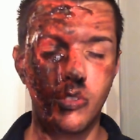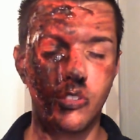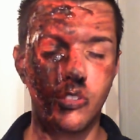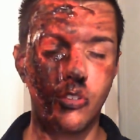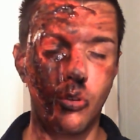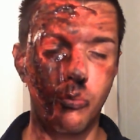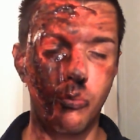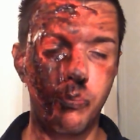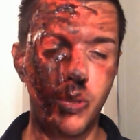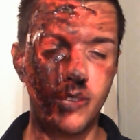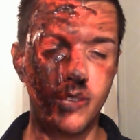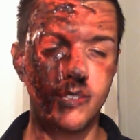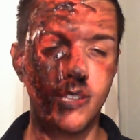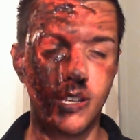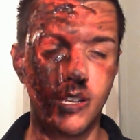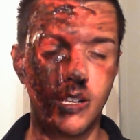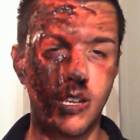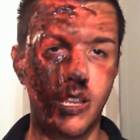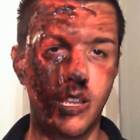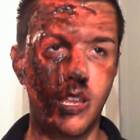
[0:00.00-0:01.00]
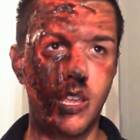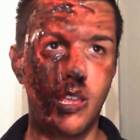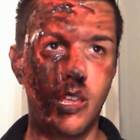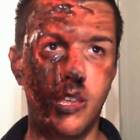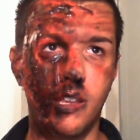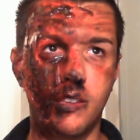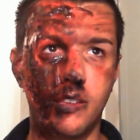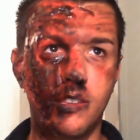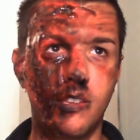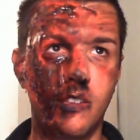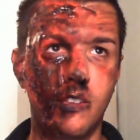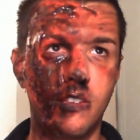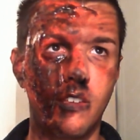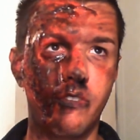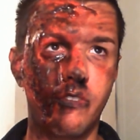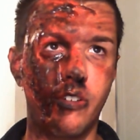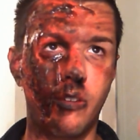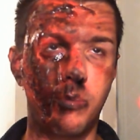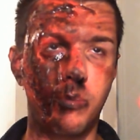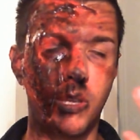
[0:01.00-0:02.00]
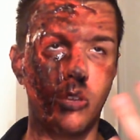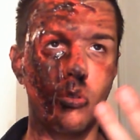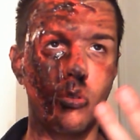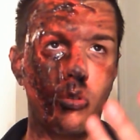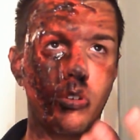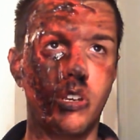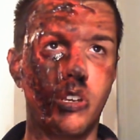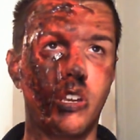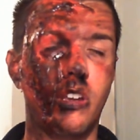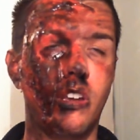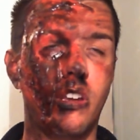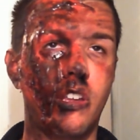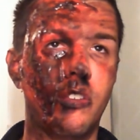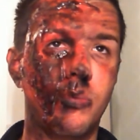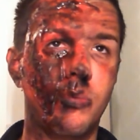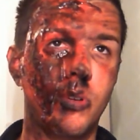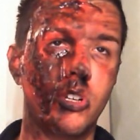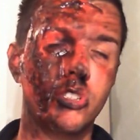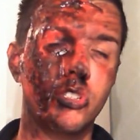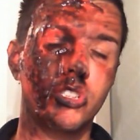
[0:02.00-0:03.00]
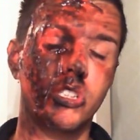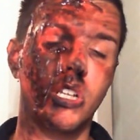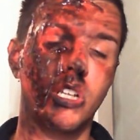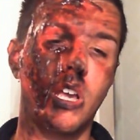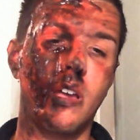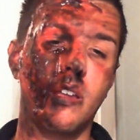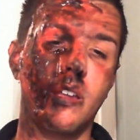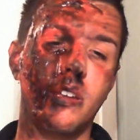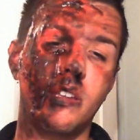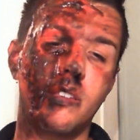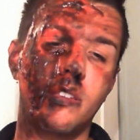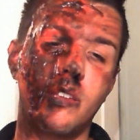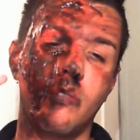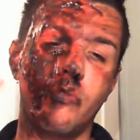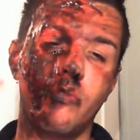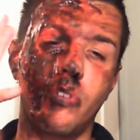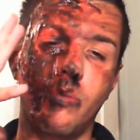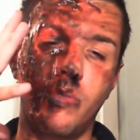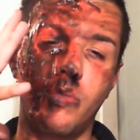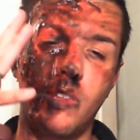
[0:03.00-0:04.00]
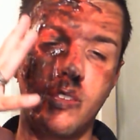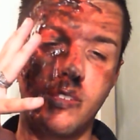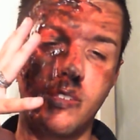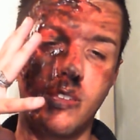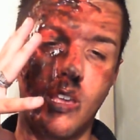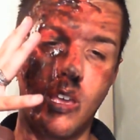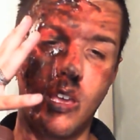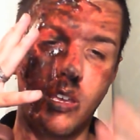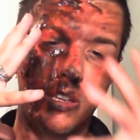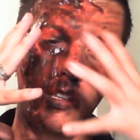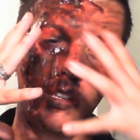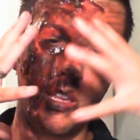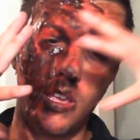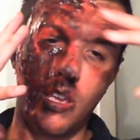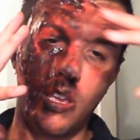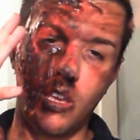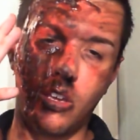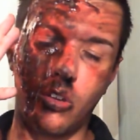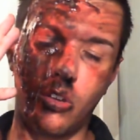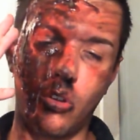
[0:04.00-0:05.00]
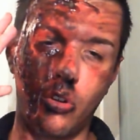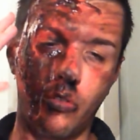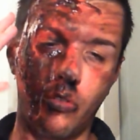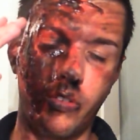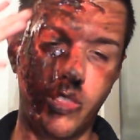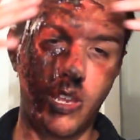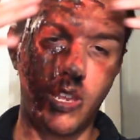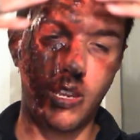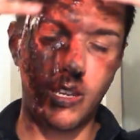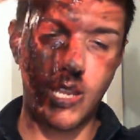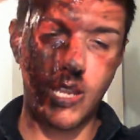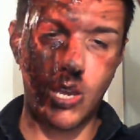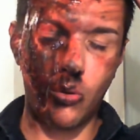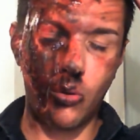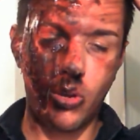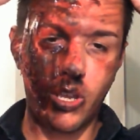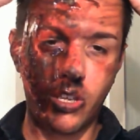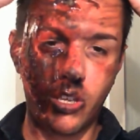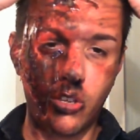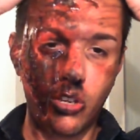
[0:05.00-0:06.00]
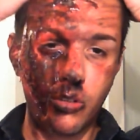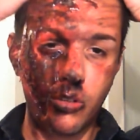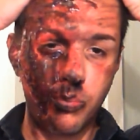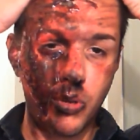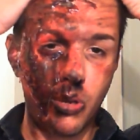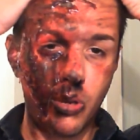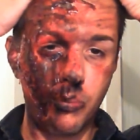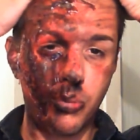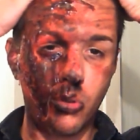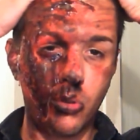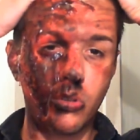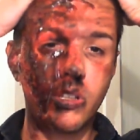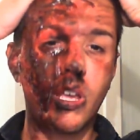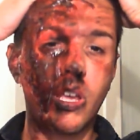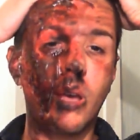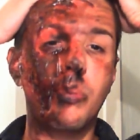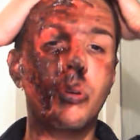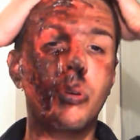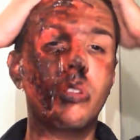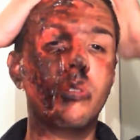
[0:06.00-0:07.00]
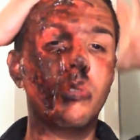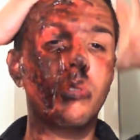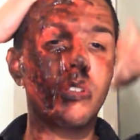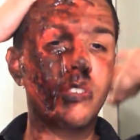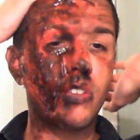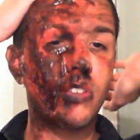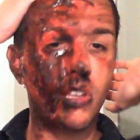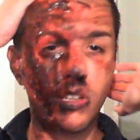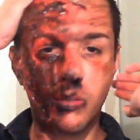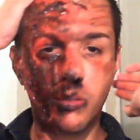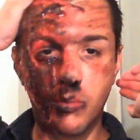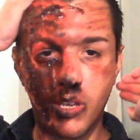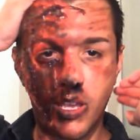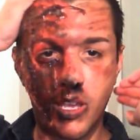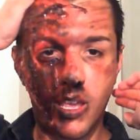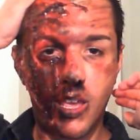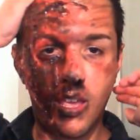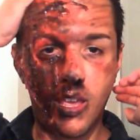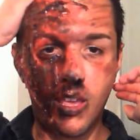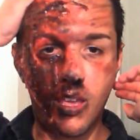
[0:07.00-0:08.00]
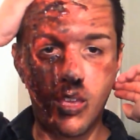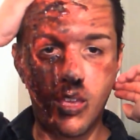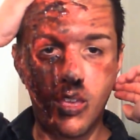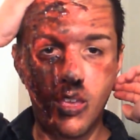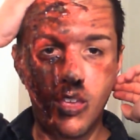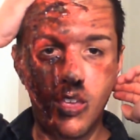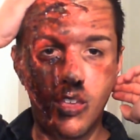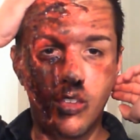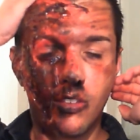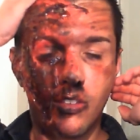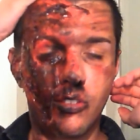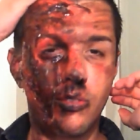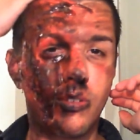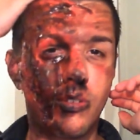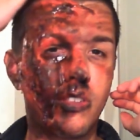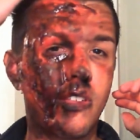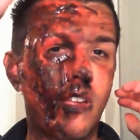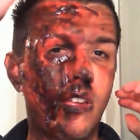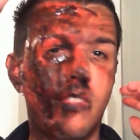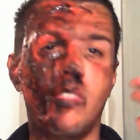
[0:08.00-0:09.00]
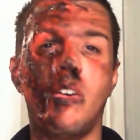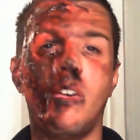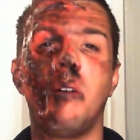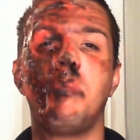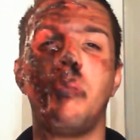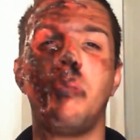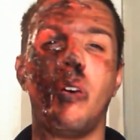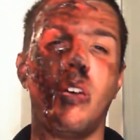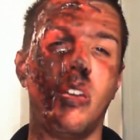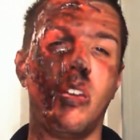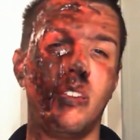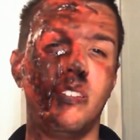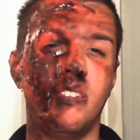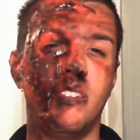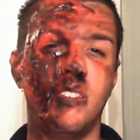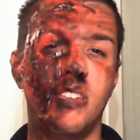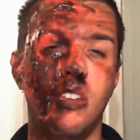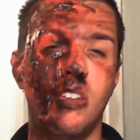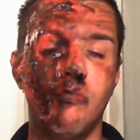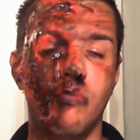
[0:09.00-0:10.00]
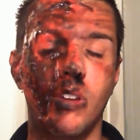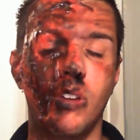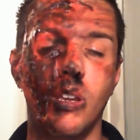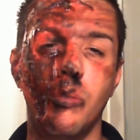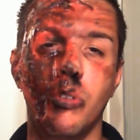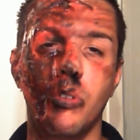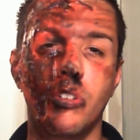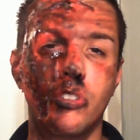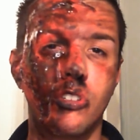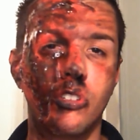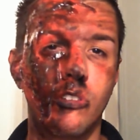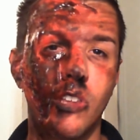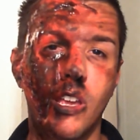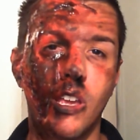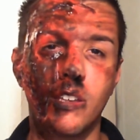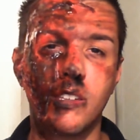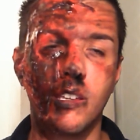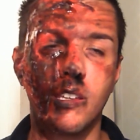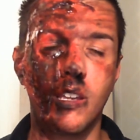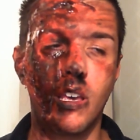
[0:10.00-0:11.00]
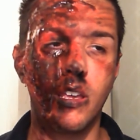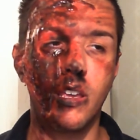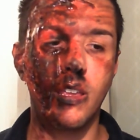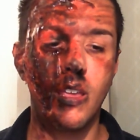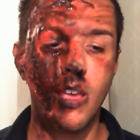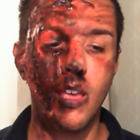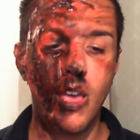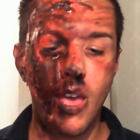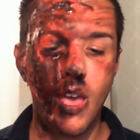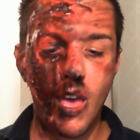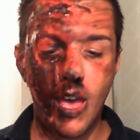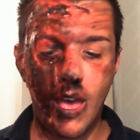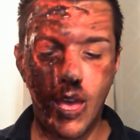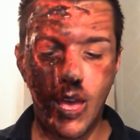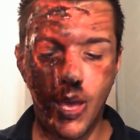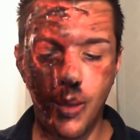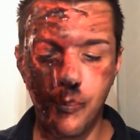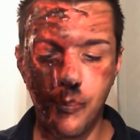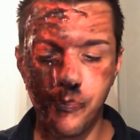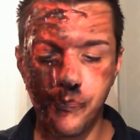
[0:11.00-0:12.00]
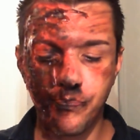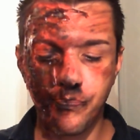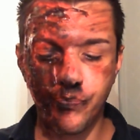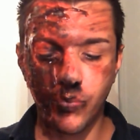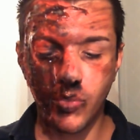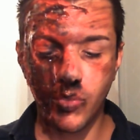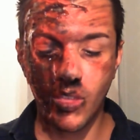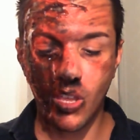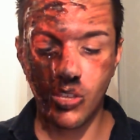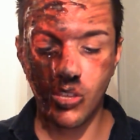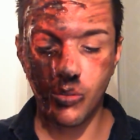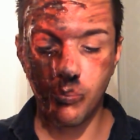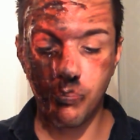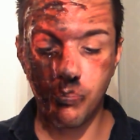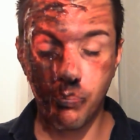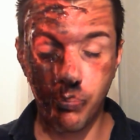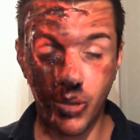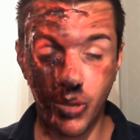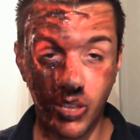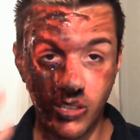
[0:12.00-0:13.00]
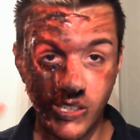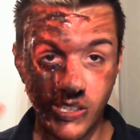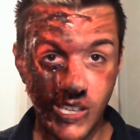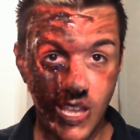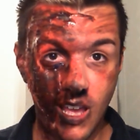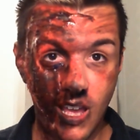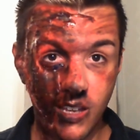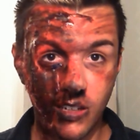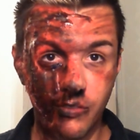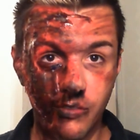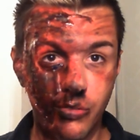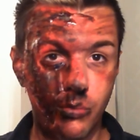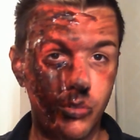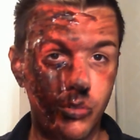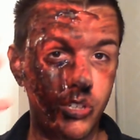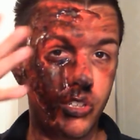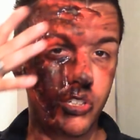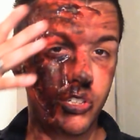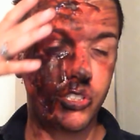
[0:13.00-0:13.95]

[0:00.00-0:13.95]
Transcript: So basically it's as if I've been caught in an explosion and it's come from this side and gone over there. Now I could have put a ball cap on the one side of my hair, so it's like that, but I didn't really want to do that tonight. But you can if you want.